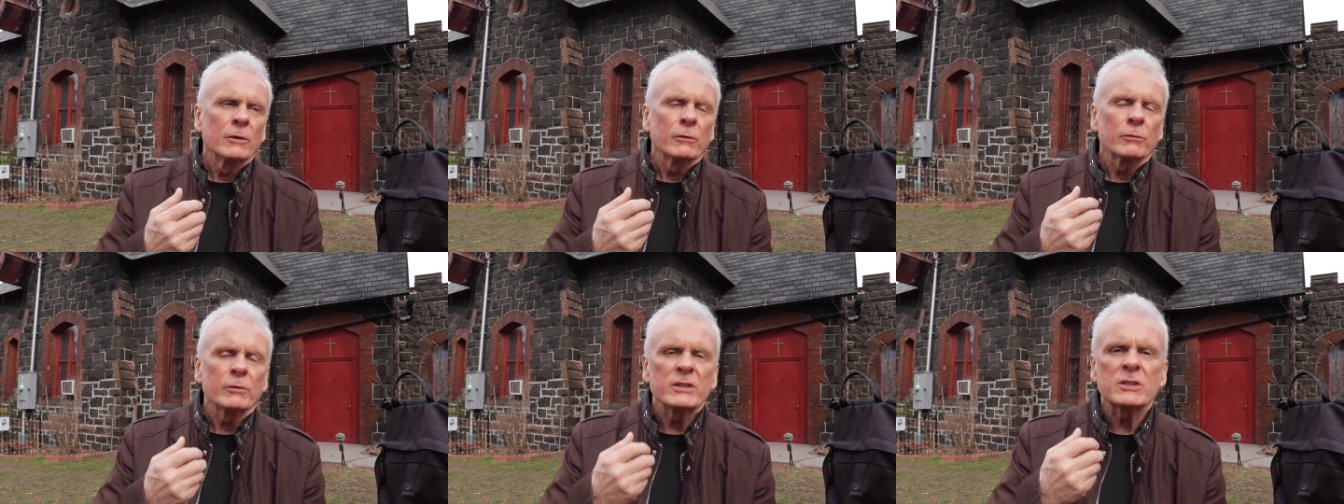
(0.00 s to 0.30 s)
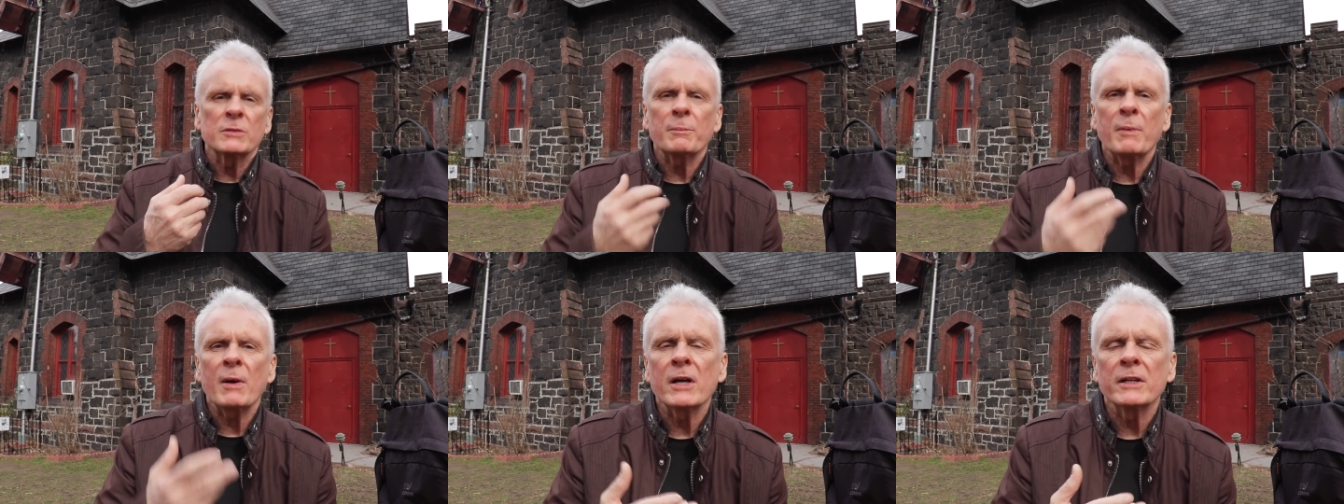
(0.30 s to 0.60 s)

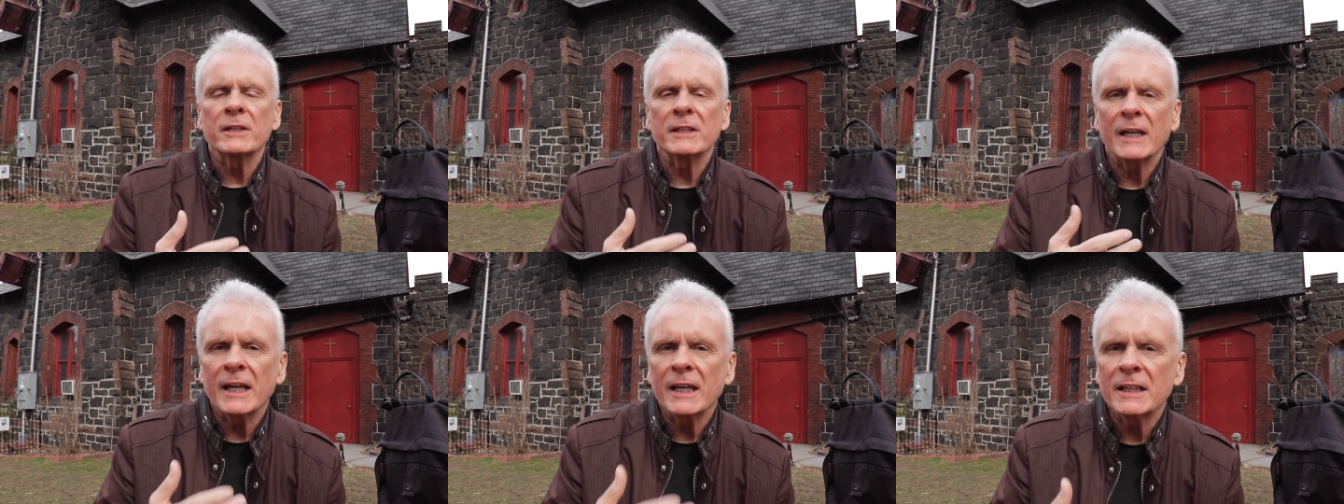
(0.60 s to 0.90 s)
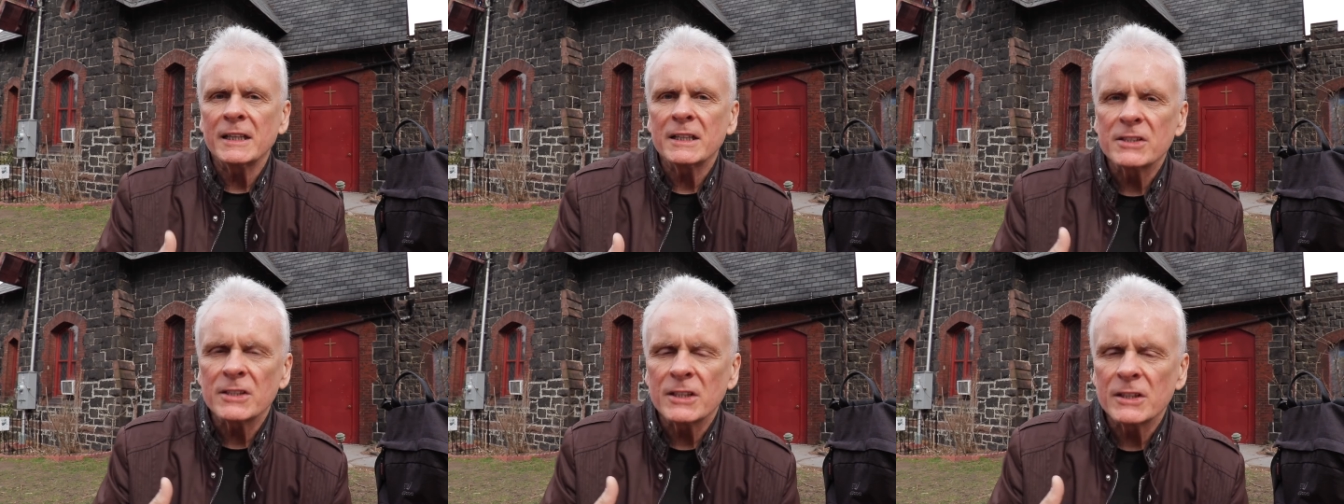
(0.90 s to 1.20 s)
respond to
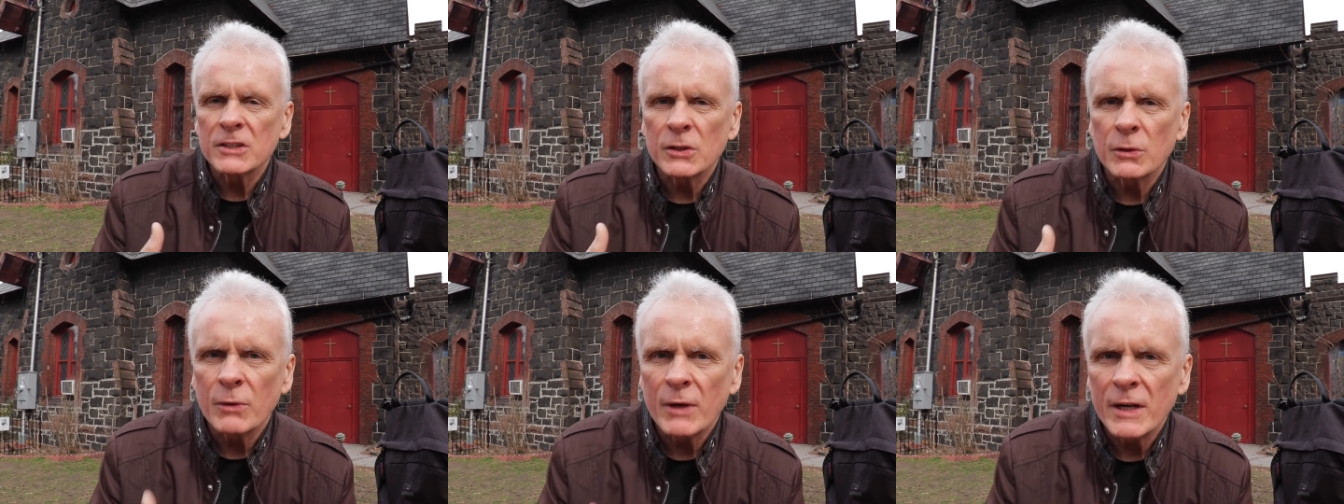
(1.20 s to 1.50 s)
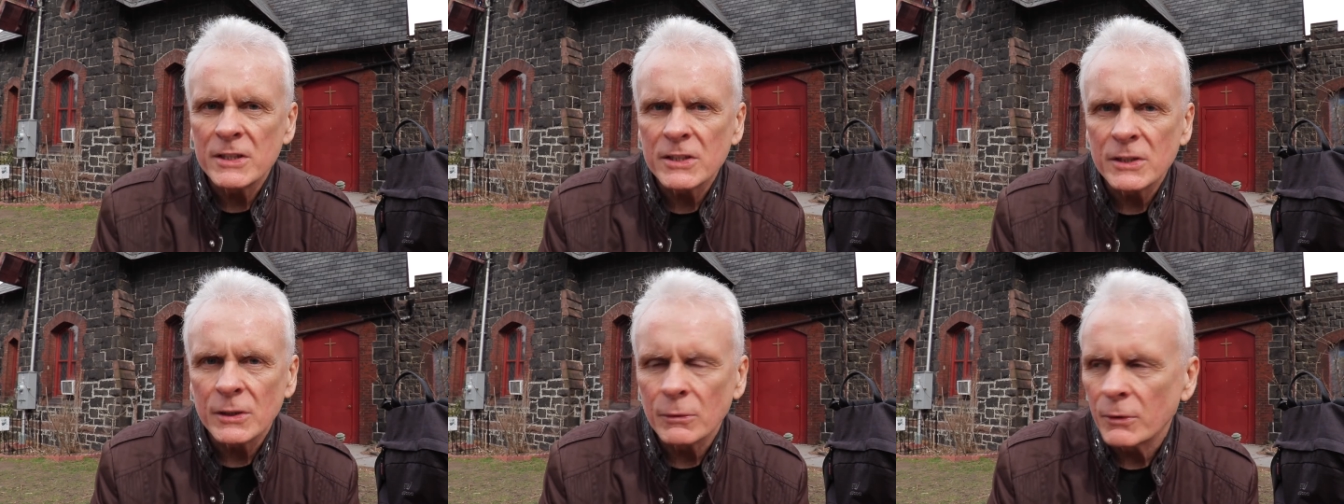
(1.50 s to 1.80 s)
any
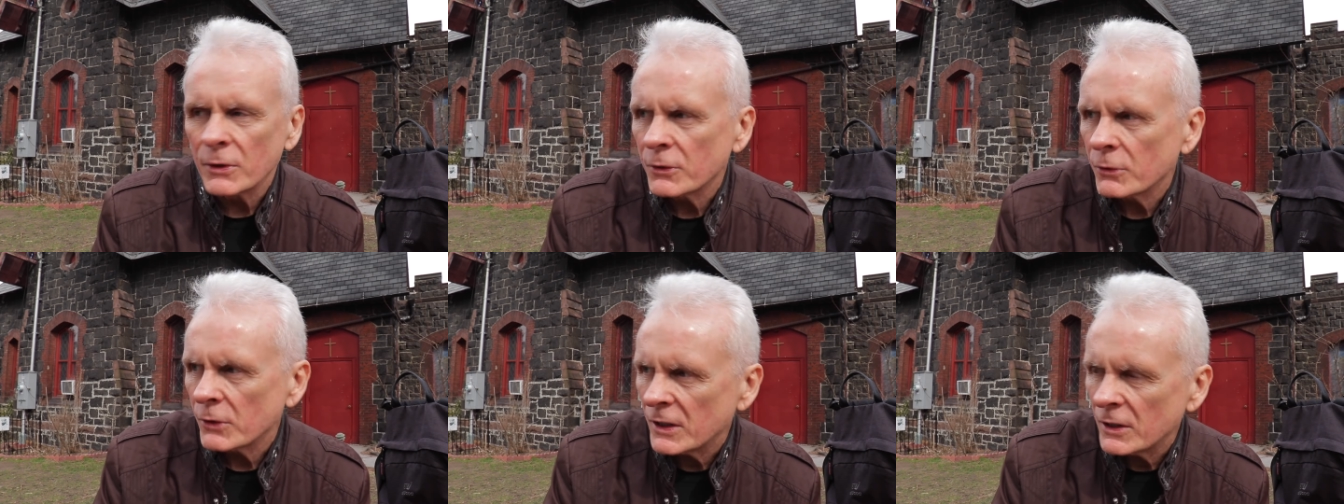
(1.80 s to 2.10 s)
situation with,